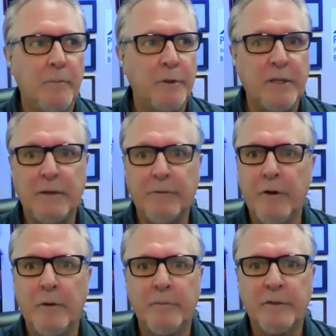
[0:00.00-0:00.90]
boutique
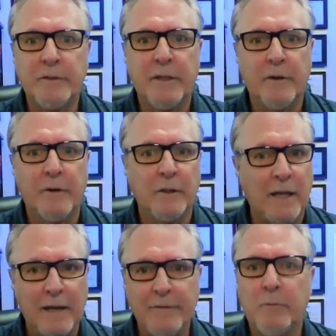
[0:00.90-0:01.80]
firms that are
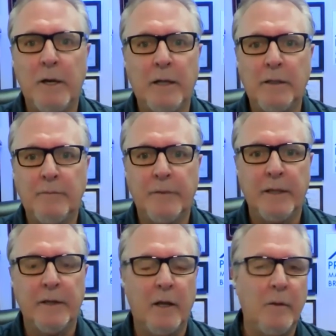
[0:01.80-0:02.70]
alive and well
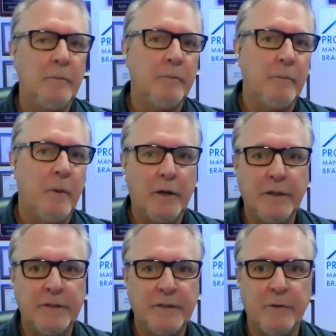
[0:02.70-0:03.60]
in all
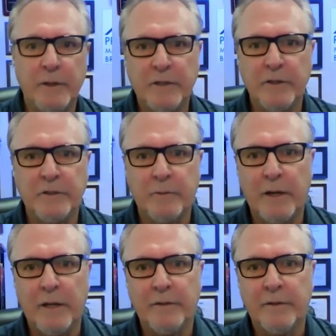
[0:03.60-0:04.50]
markets and regions
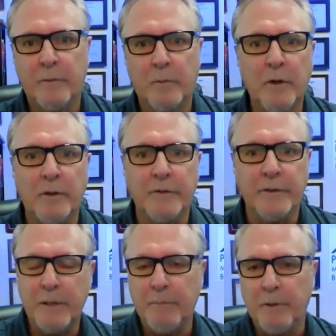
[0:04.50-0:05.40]
around the world.
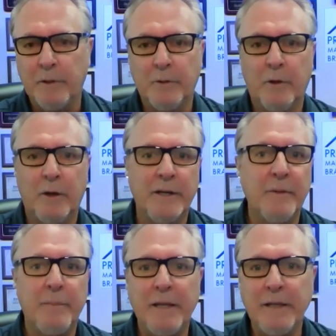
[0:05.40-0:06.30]
People who are
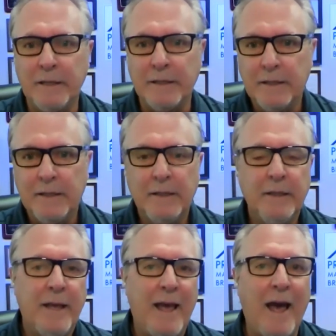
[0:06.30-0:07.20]
independent
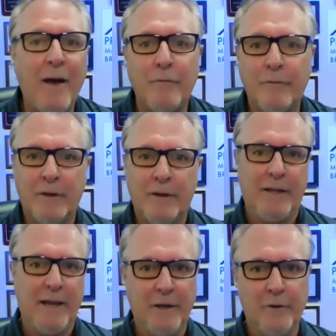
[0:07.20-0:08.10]
have
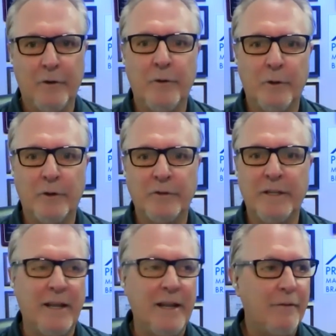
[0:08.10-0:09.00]
800 doors
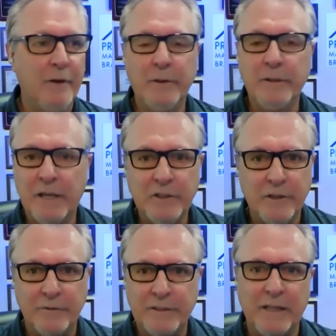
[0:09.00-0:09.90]
and they have no intention
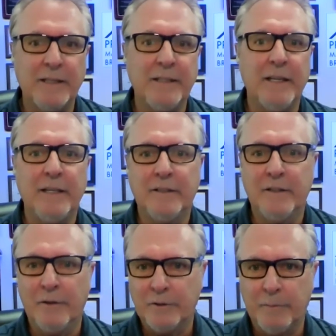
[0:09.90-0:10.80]
of selling to
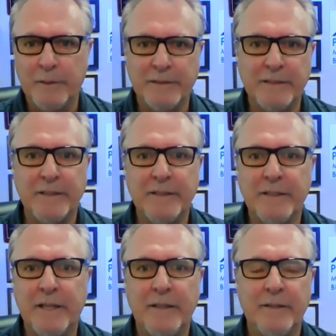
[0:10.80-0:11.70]
those businesses,
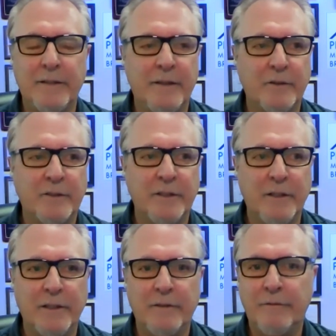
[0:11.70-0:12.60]
and they're
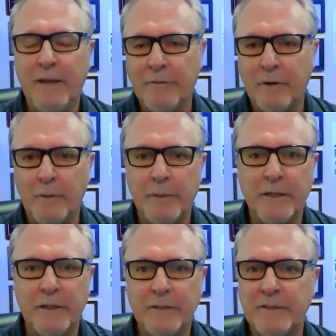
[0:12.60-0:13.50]
still in favor
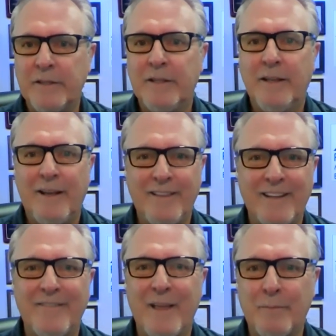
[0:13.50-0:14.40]
because I
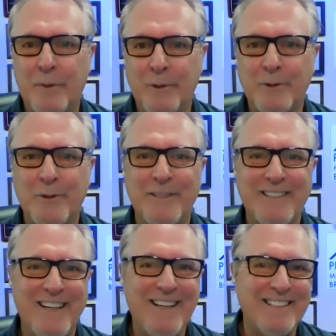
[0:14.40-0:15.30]
think of that personal
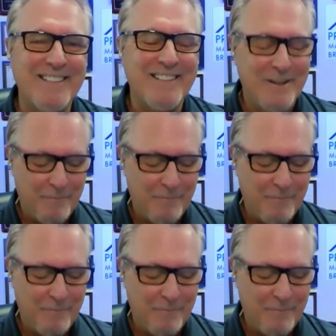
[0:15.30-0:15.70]
touch.